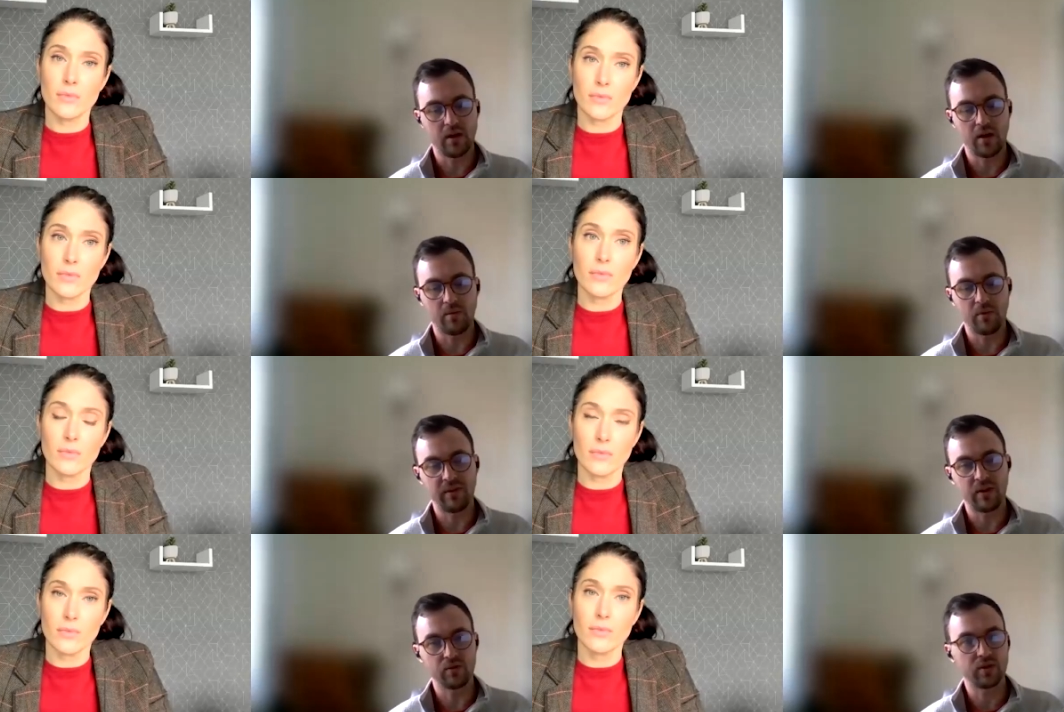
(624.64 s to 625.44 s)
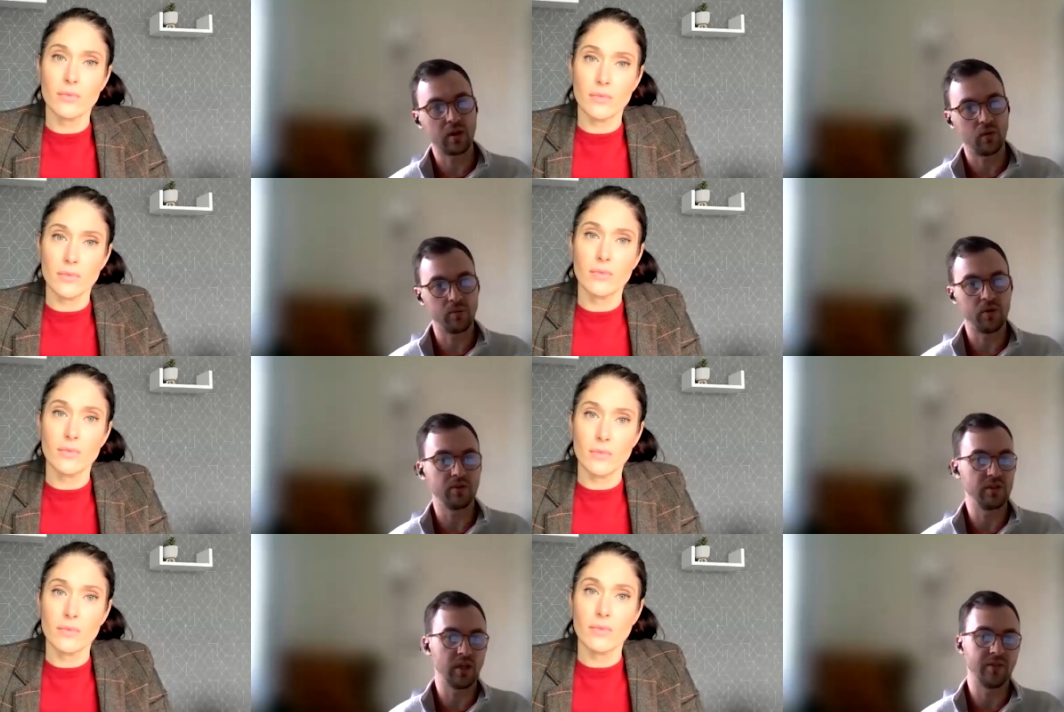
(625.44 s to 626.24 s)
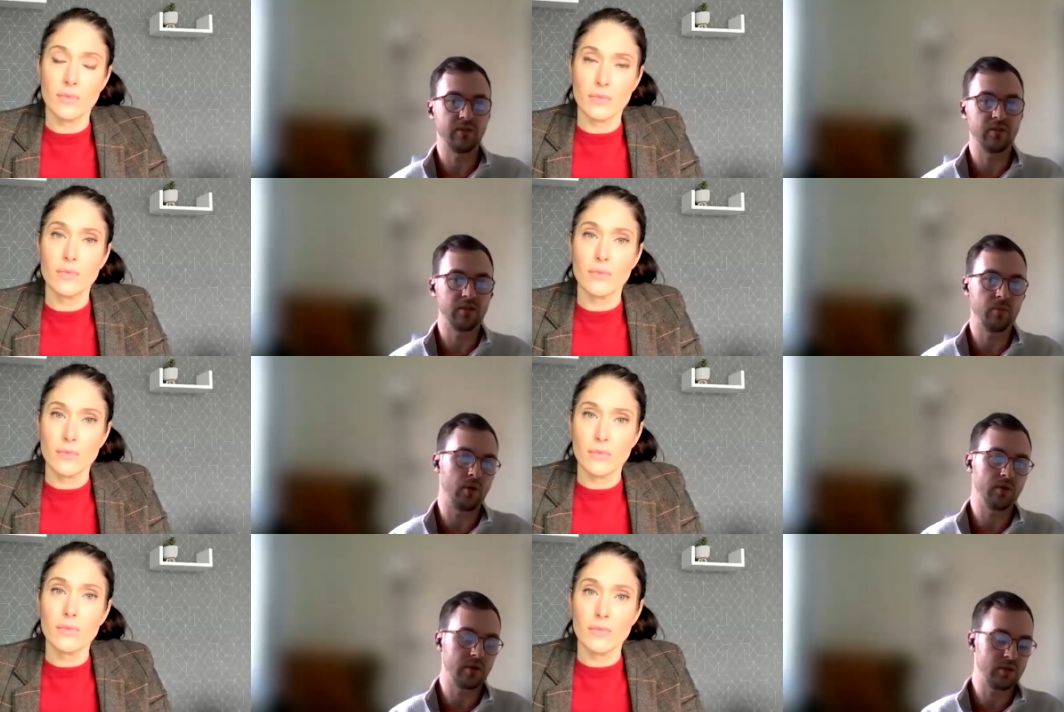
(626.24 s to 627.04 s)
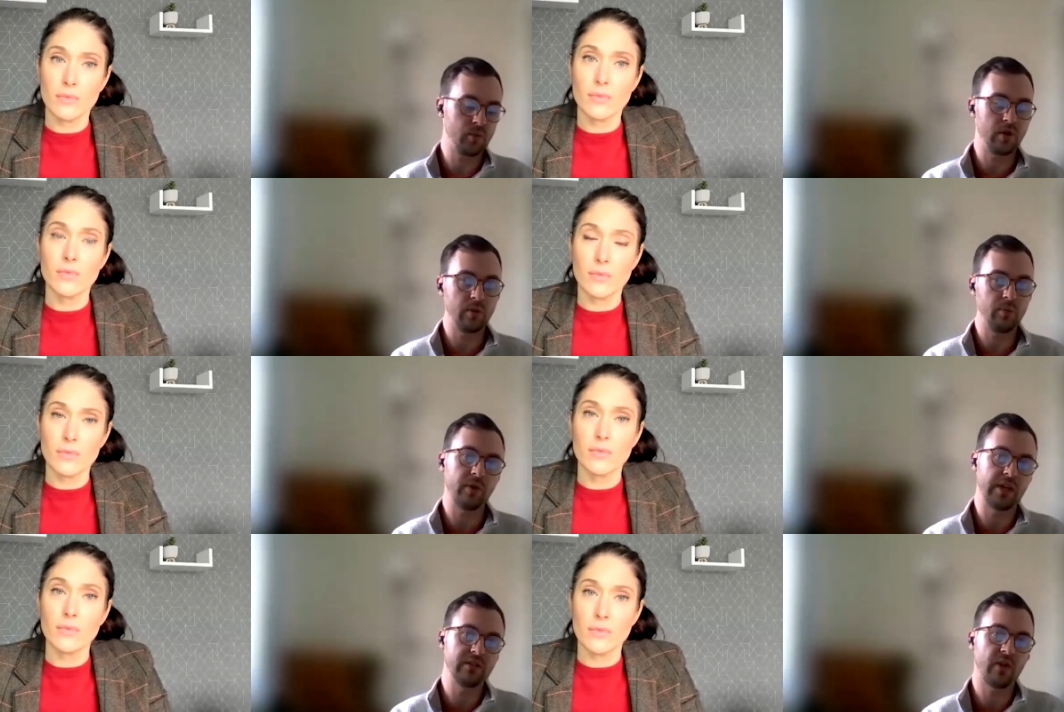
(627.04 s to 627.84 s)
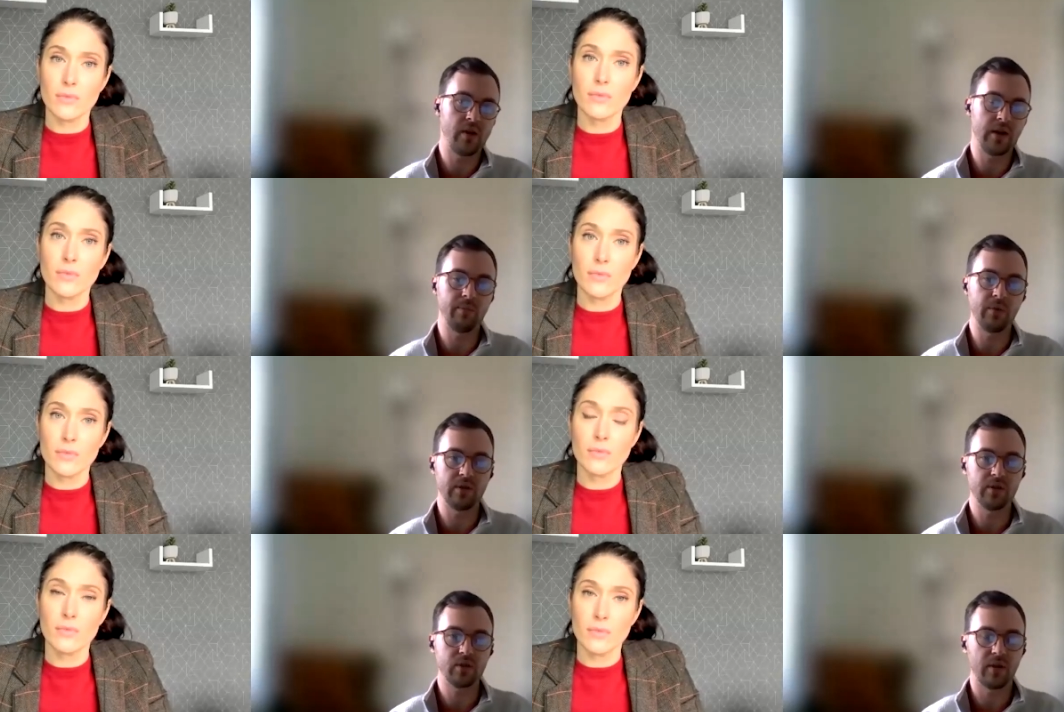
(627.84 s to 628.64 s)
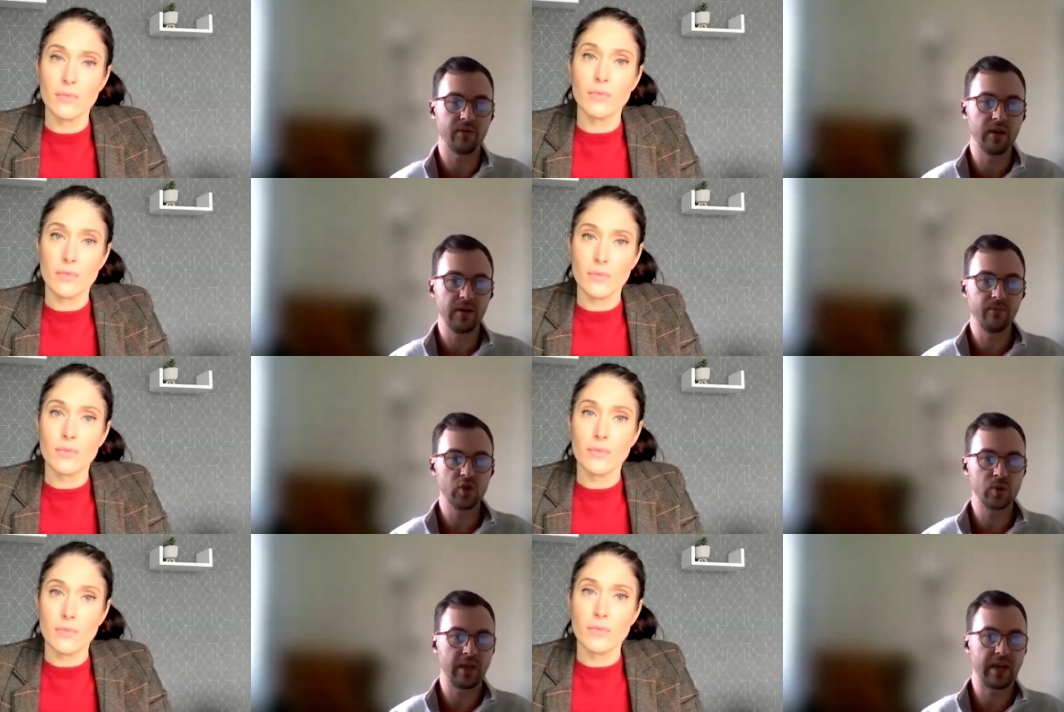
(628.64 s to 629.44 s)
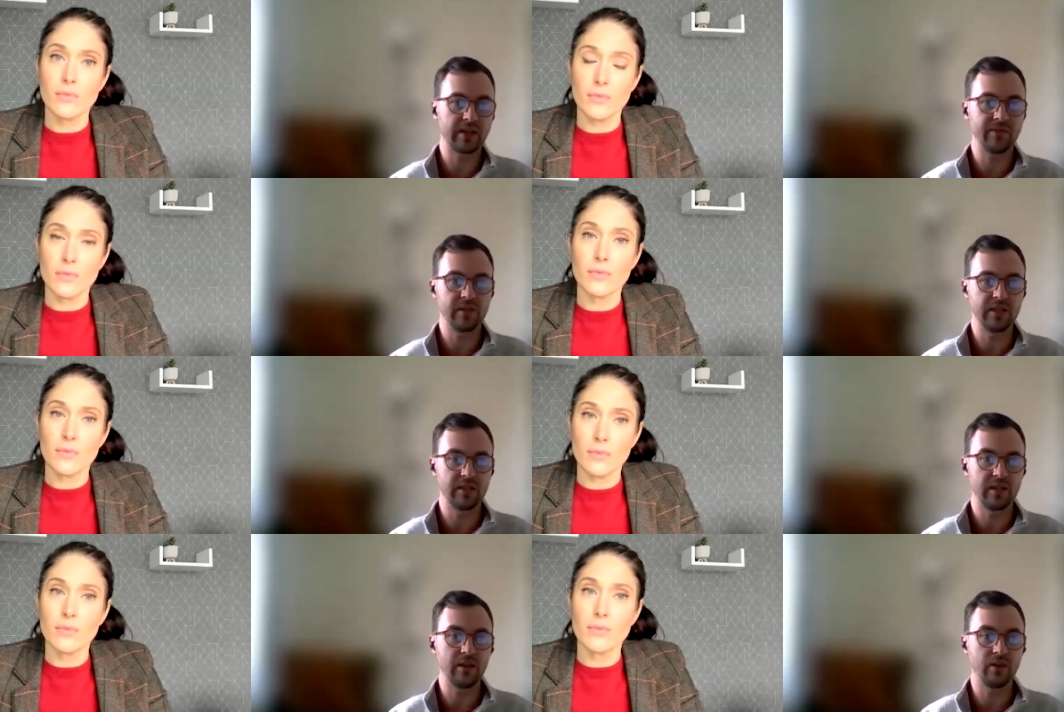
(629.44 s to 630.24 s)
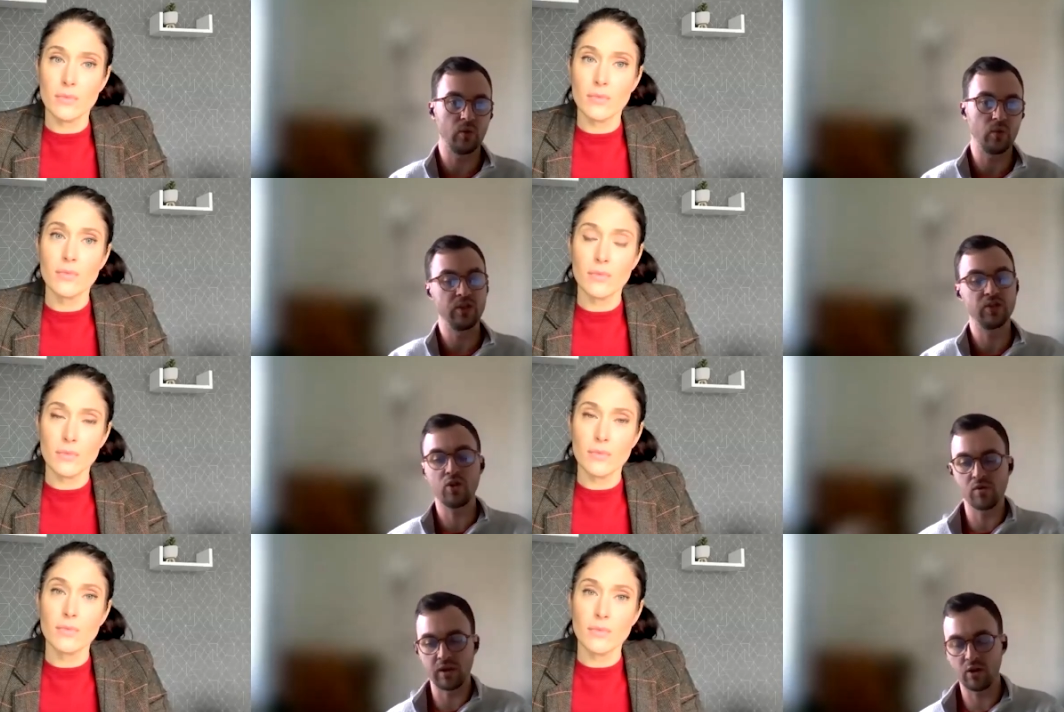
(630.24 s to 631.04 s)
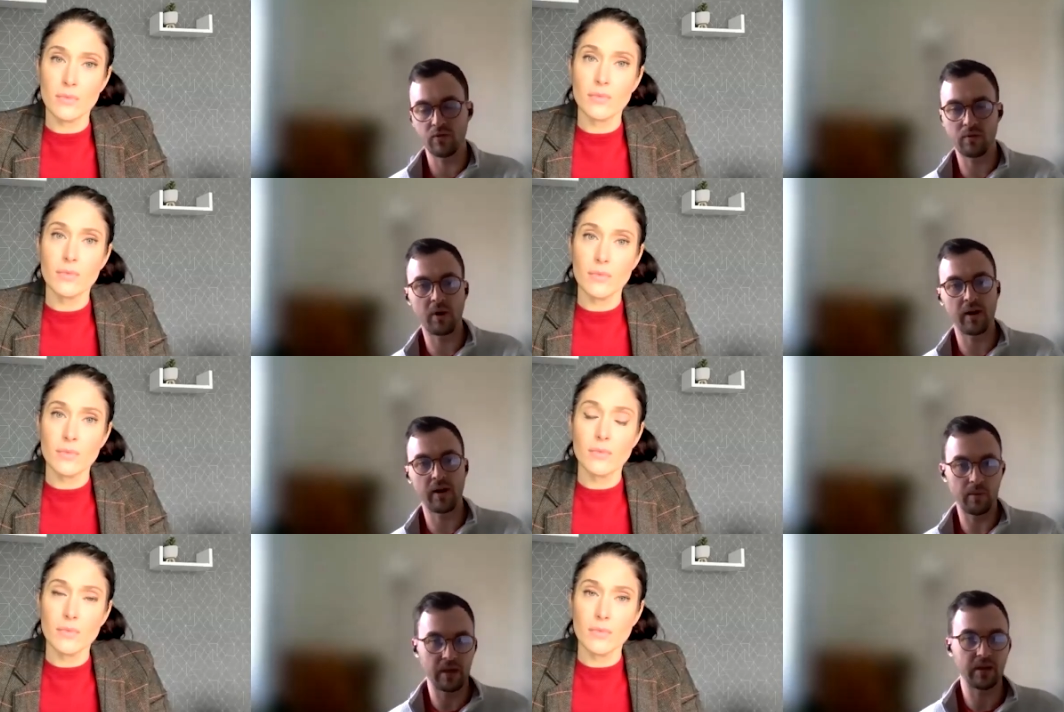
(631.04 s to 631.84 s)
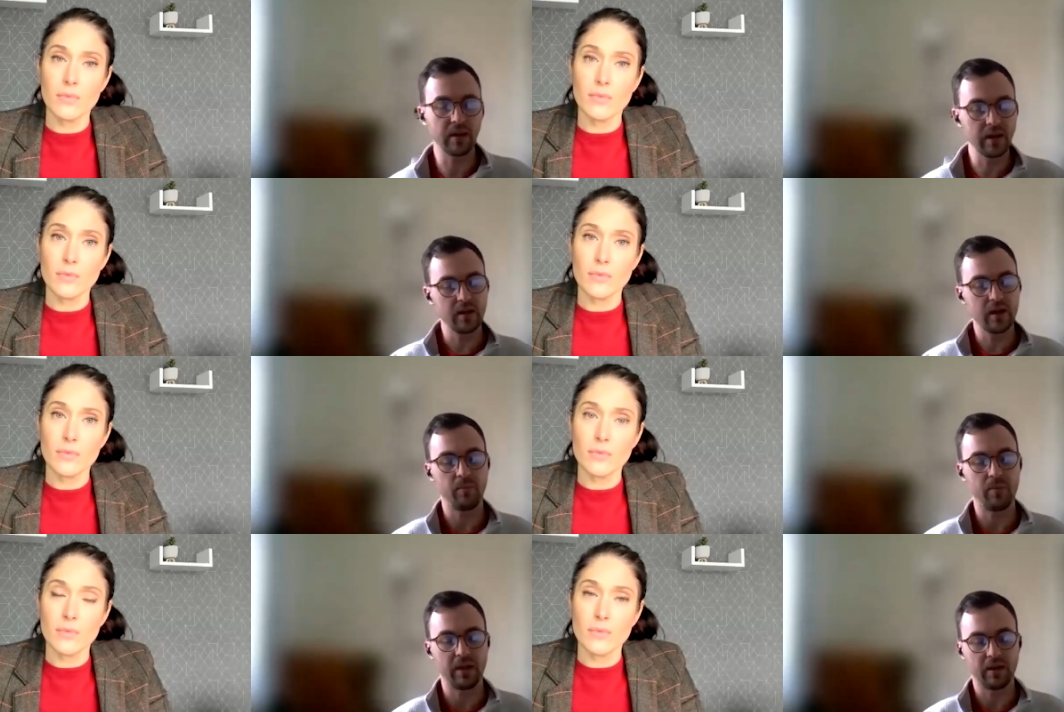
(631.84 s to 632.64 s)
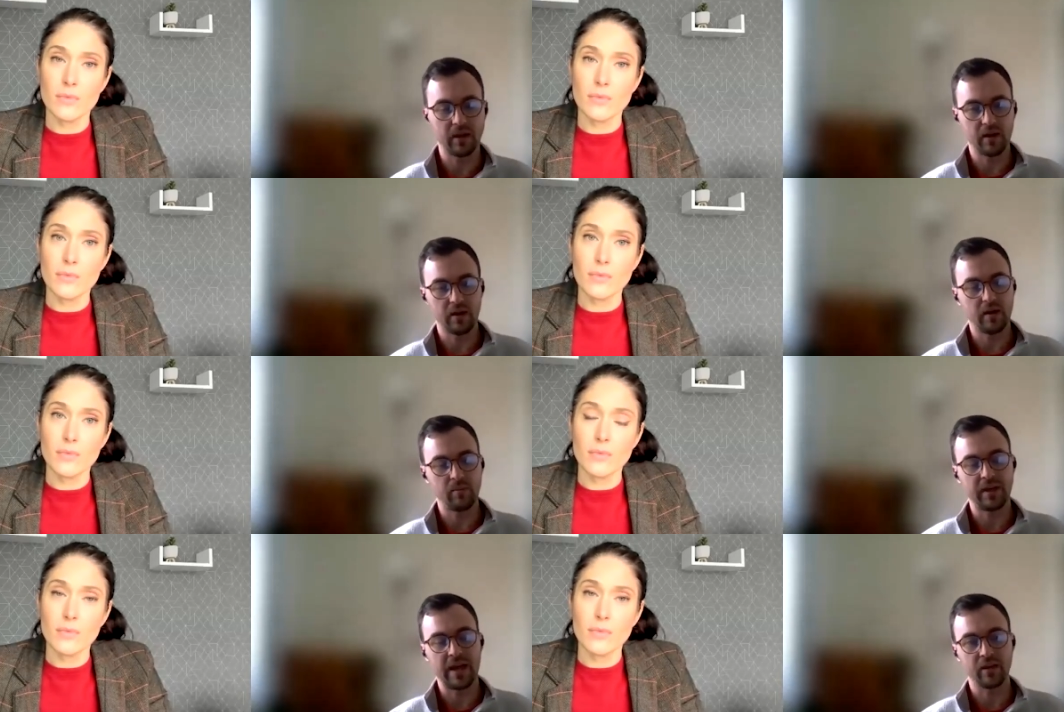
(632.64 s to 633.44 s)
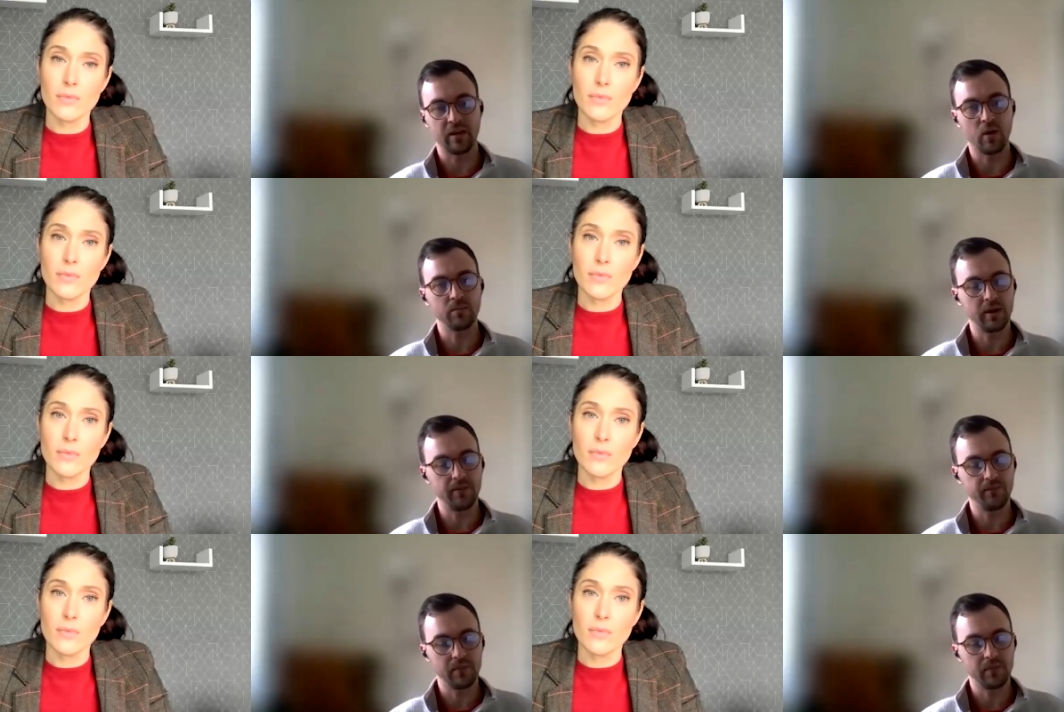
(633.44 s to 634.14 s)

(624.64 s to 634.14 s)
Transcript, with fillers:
Speaker 1: um, mm. and then also emergency services support, so supporting the police, fire and ambulance with some of the activities that they do, which is currently covered by a big a big uh, a big helicopter.